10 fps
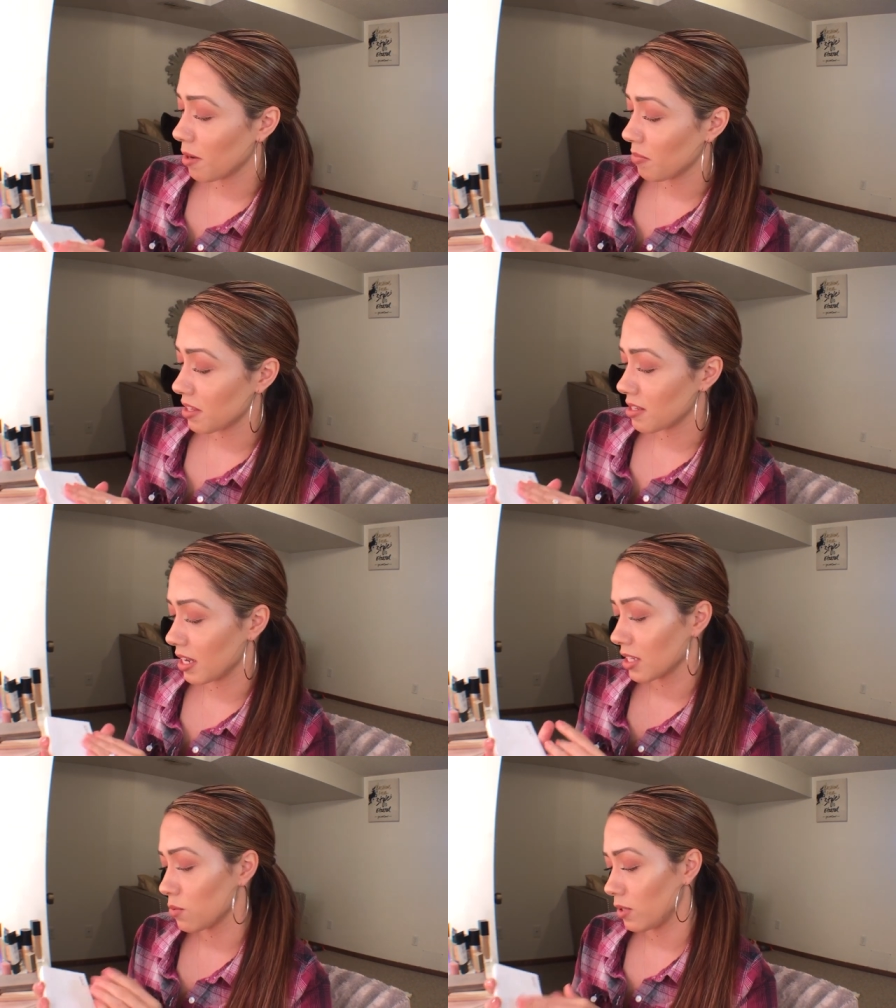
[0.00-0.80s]
This
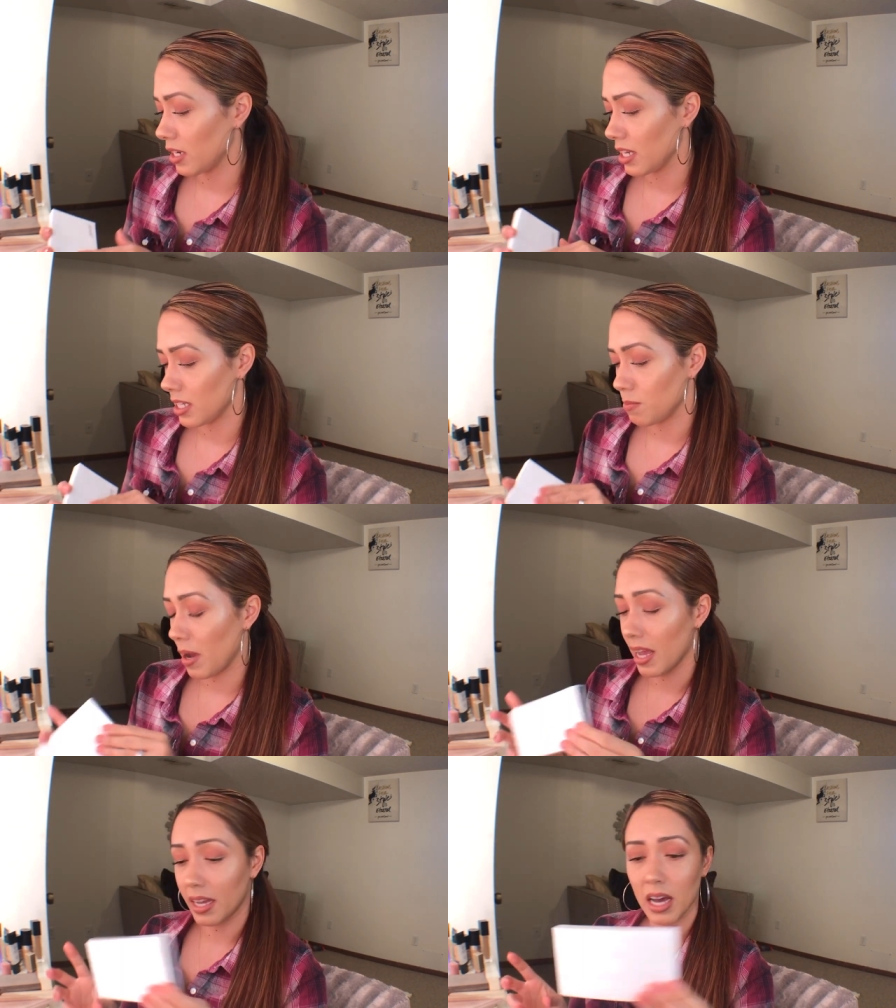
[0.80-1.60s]
next one is
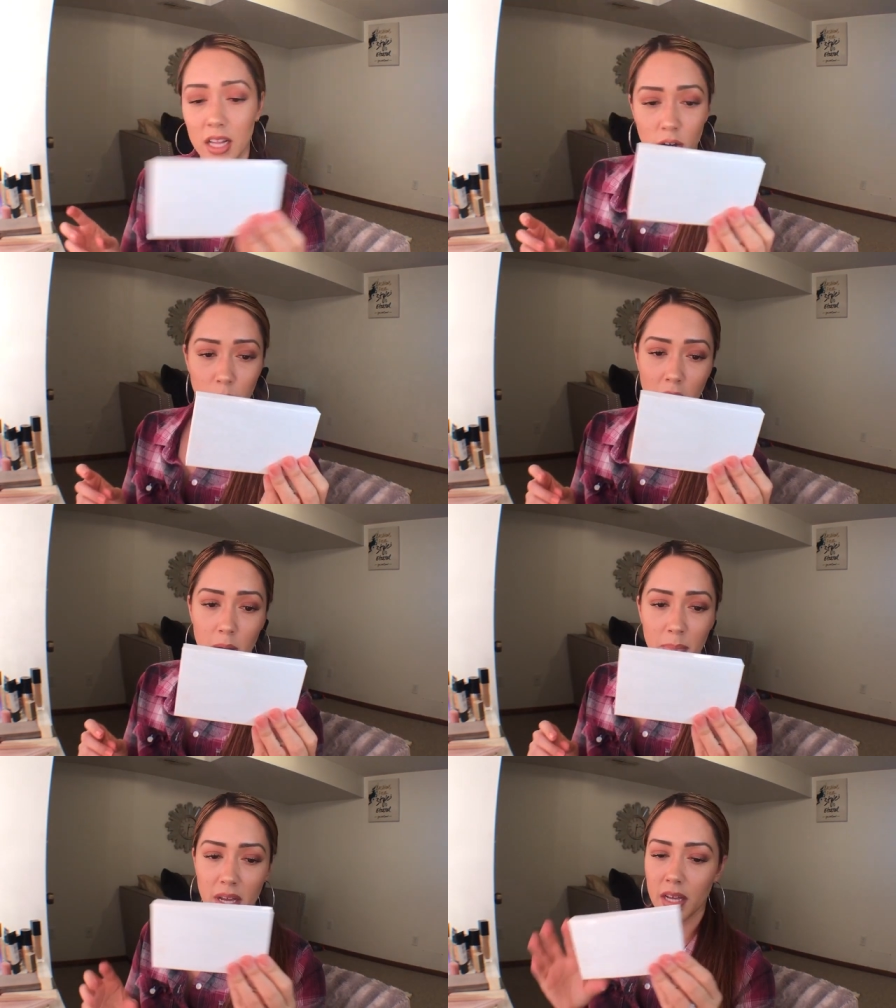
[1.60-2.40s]
by
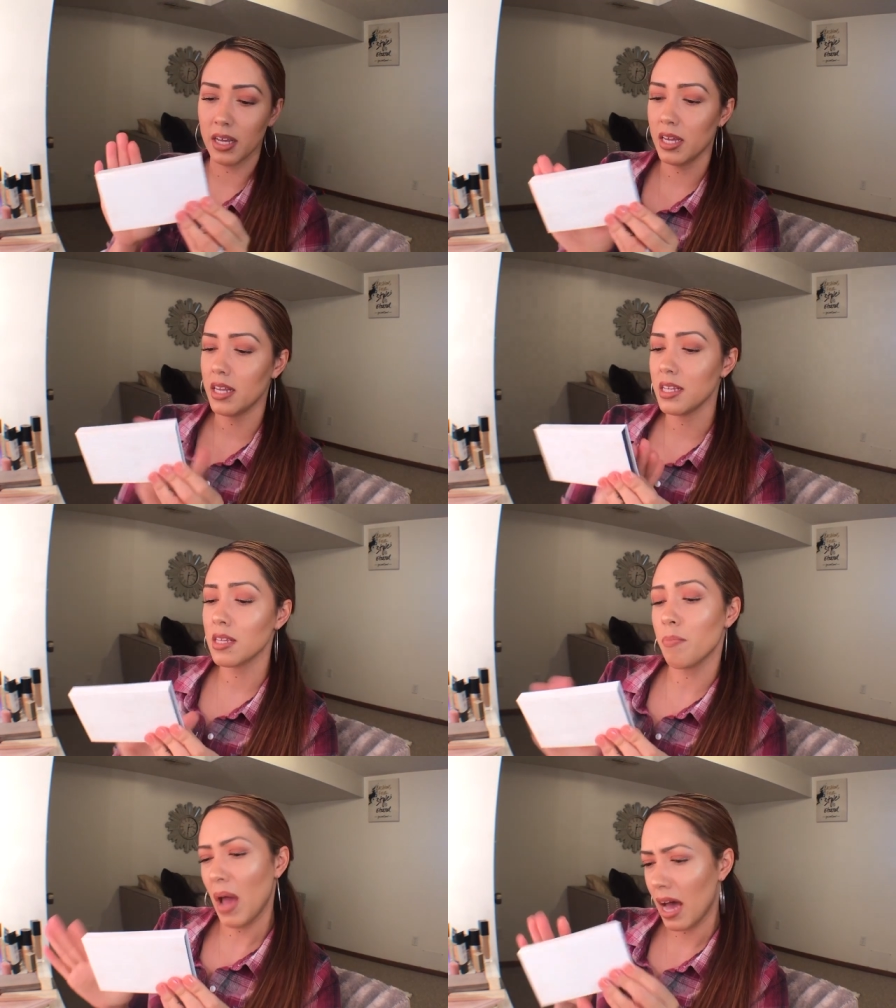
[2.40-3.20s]
ColourPop, and it is
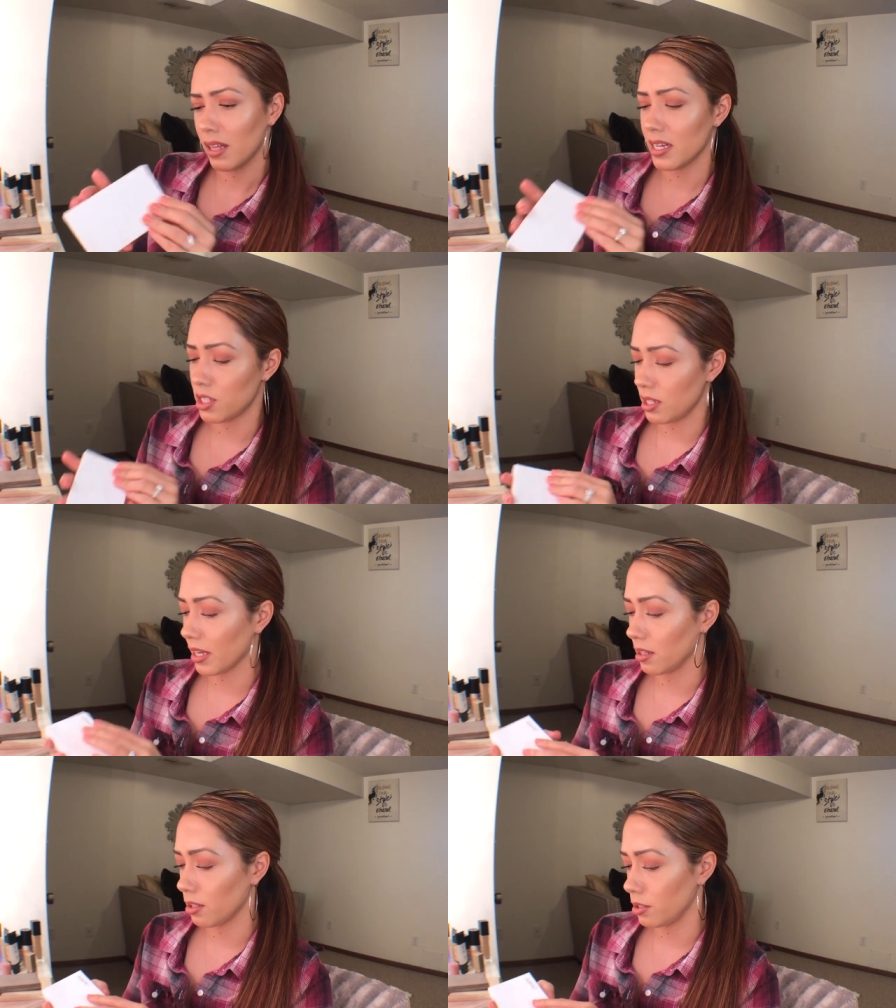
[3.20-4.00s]
a palette. It's
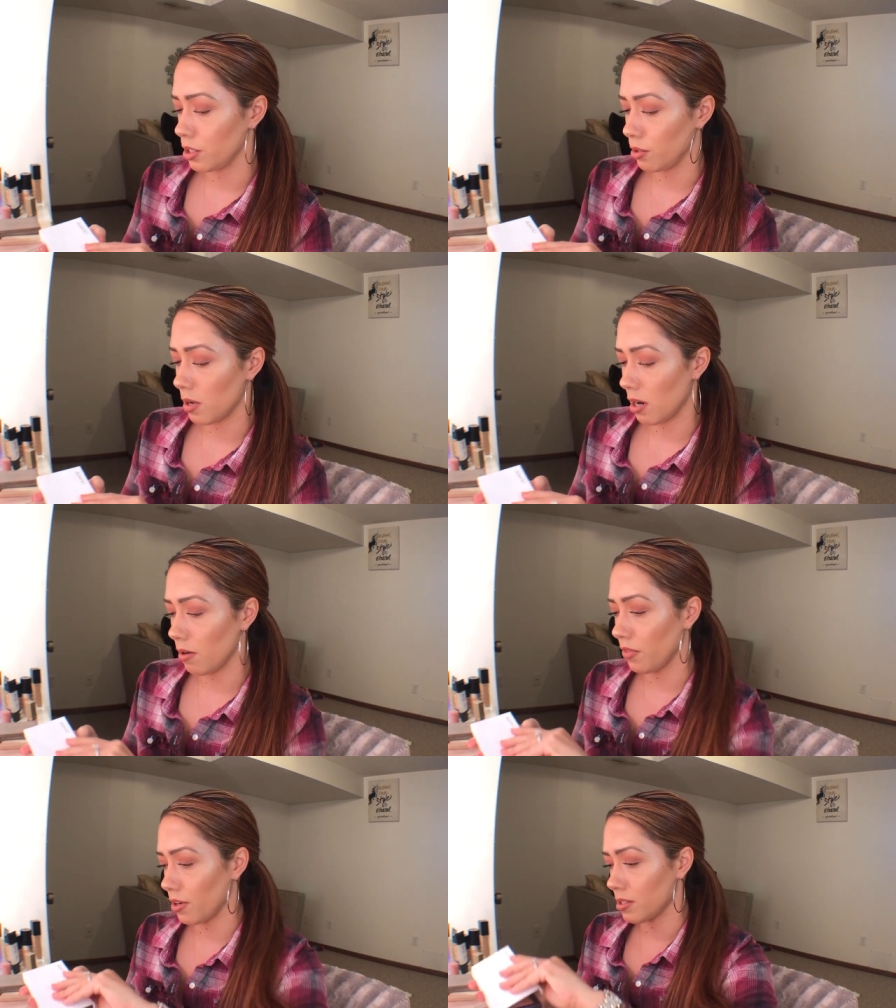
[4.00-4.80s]
like a little
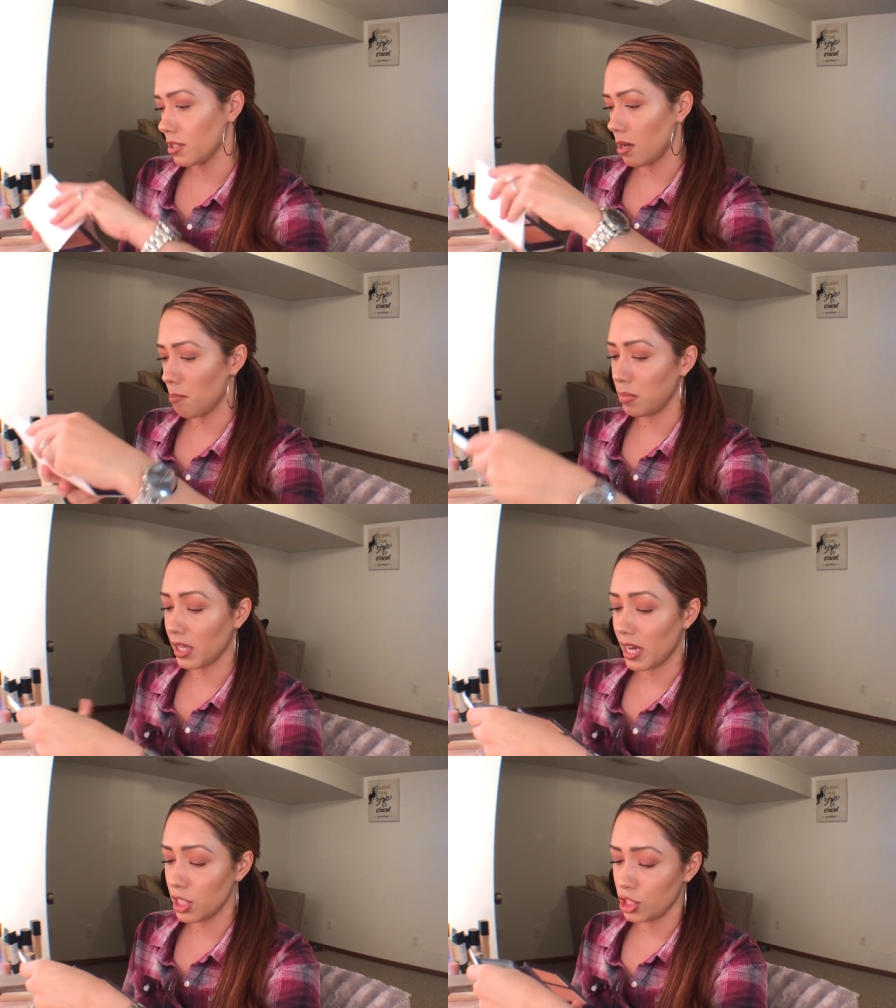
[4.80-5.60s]
duo. There's a
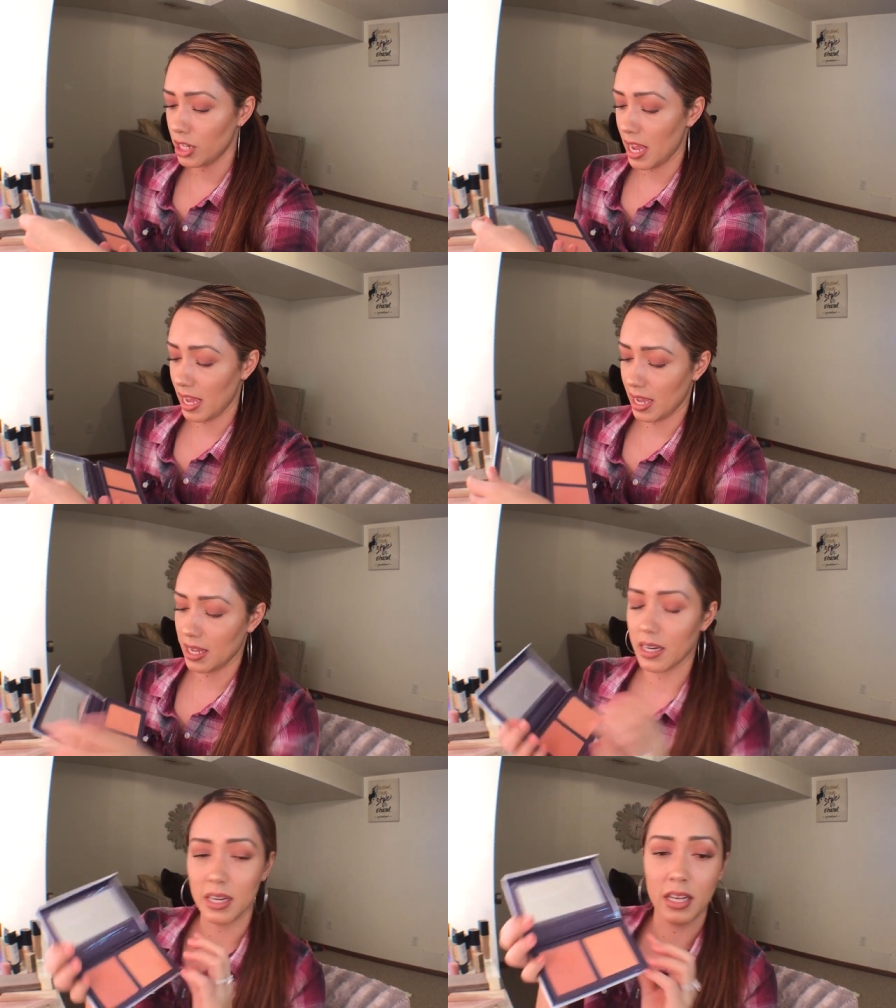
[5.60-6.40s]
blush
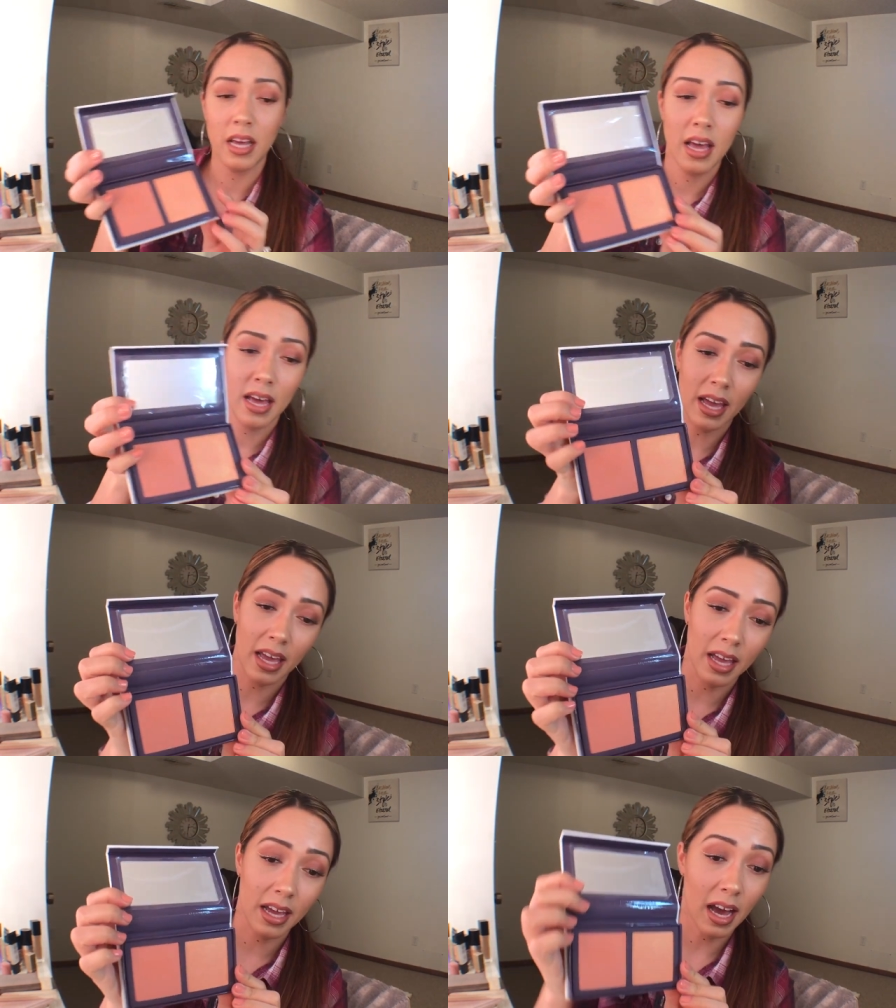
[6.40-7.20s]
and
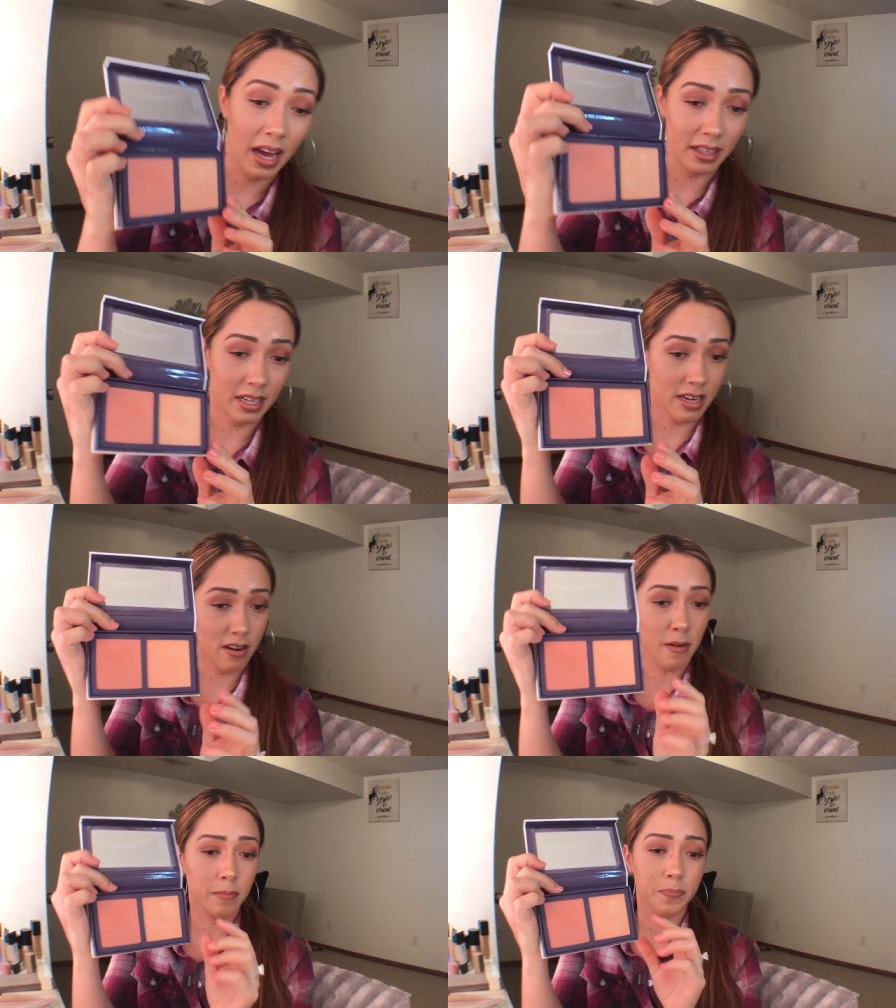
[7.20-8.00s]
a
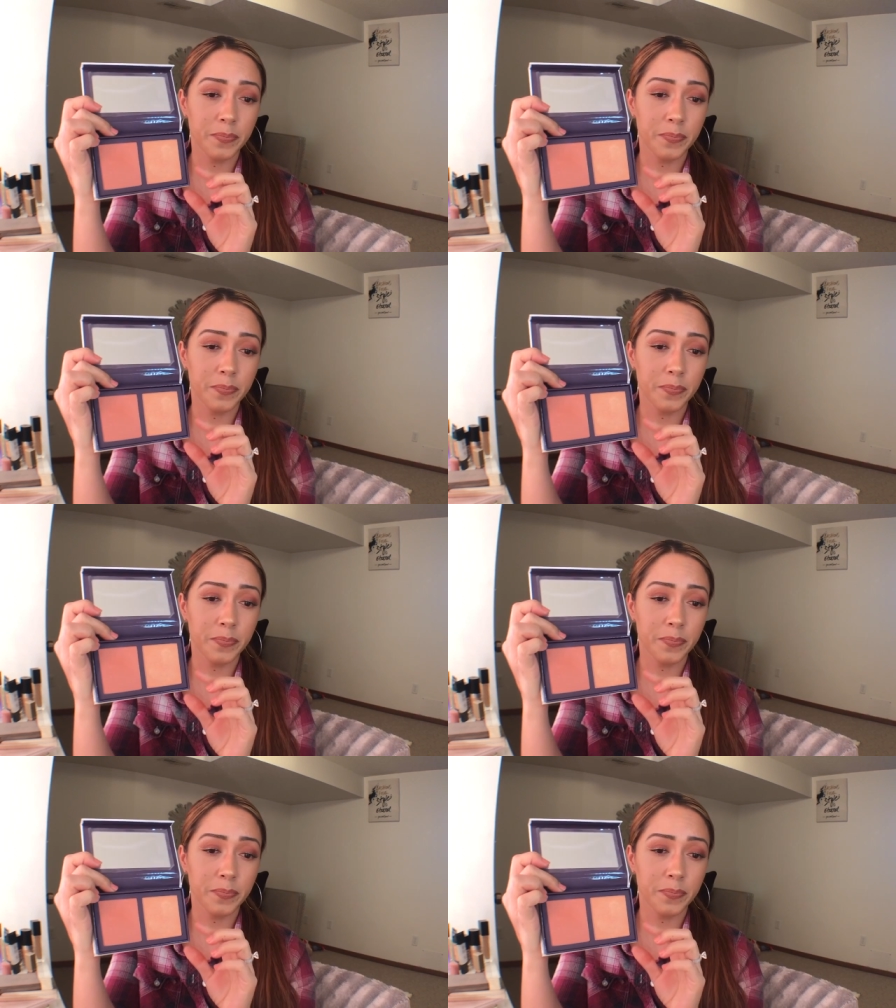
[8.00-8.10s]
highlighter.